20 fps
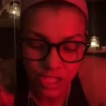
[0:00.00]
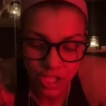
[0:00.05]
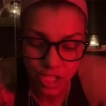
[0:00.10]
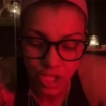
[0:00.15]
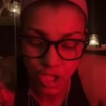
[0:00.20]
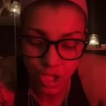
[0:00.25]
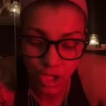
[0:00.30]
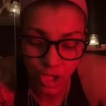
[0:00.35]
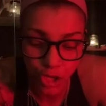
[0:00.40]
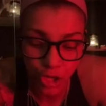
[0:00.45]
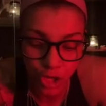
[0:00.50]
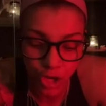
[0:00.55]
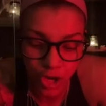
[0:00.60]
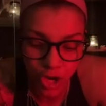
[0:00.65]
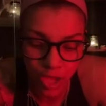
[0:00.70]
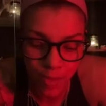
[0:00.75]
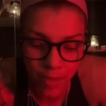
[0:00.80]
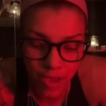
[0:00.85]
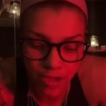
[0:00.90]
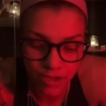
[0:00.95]

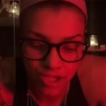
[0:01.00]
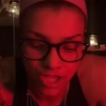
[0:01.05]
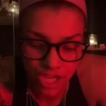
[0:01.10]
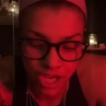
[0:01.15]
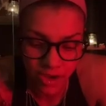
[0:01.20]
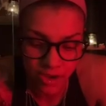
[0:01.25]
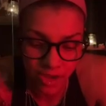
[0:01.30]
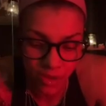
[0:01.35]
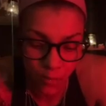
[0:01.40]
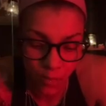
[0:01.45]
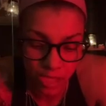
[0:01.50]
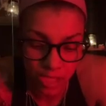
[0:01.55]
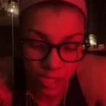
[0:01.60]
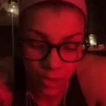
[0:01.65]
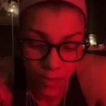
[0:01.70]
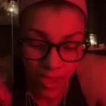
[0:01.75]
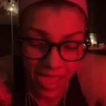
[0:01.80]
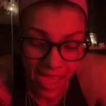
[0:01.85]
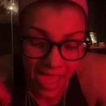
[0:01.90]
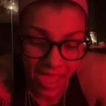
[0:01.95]
insecure about sharing what
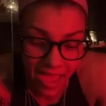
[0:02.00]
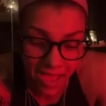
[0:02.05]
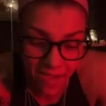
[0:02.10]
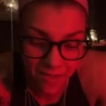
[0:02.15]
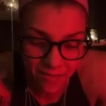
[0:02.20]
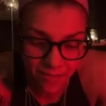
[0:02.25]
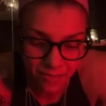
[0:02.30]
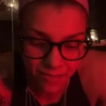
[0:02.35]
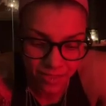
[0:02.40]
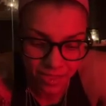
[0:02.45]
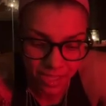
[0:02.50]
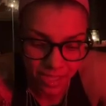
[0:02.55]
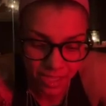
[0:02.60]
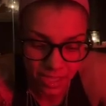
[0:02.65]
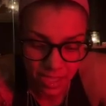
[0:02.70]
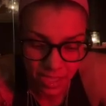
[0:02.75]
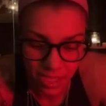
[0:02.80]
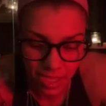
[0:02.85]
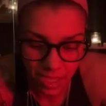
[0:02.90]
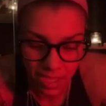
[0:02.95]
you have,
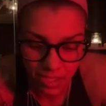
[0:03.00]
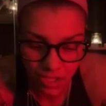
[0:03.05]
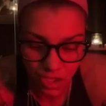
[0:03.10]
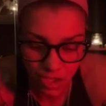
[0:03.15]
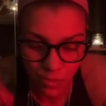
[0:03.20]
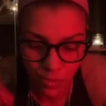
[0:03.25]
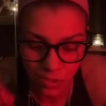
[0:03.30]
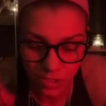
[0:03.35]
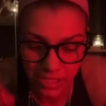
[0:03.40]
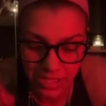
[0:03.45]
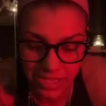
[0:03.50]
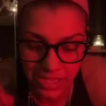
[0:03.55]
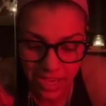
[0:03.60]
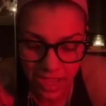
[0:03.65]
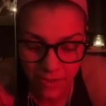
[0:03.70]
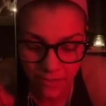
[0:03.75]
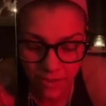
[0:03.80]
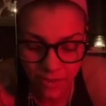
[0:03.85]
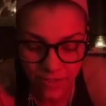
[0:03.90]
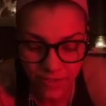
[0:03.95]
and you will
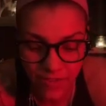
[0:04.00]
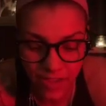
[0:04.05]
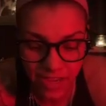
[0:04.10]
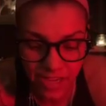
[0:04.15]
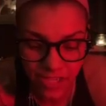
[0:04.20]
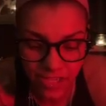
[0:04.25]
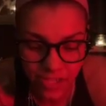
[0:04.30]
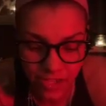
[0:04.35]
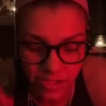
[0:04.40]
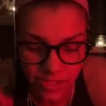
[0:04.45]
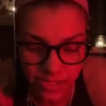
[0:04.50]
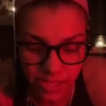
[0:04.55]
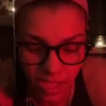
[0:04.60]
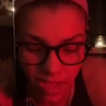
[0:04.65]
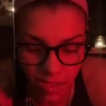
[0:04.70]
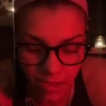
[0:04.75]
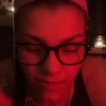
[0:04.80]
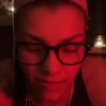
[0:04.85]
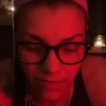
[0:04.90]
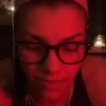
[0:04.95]
never find
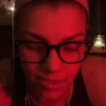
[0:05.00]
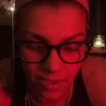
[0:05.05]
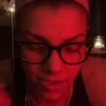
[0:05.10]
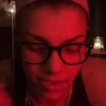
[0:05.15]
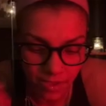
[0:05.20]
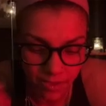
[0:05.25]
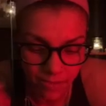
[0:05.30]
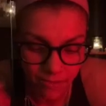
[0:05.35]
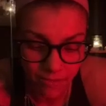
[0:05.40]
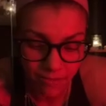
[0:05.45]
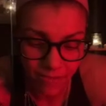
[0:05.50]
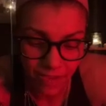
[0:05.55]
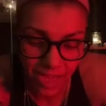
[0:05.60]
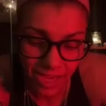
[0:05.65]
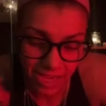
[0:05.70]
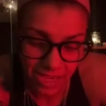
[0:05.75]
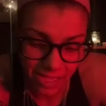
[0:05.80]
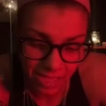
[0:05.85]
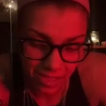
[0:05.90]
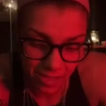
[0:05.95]
yourself
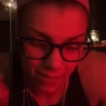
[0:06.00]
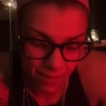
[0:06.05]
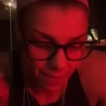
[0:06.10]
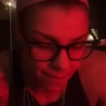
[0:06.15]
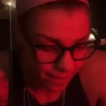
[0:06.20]
fighting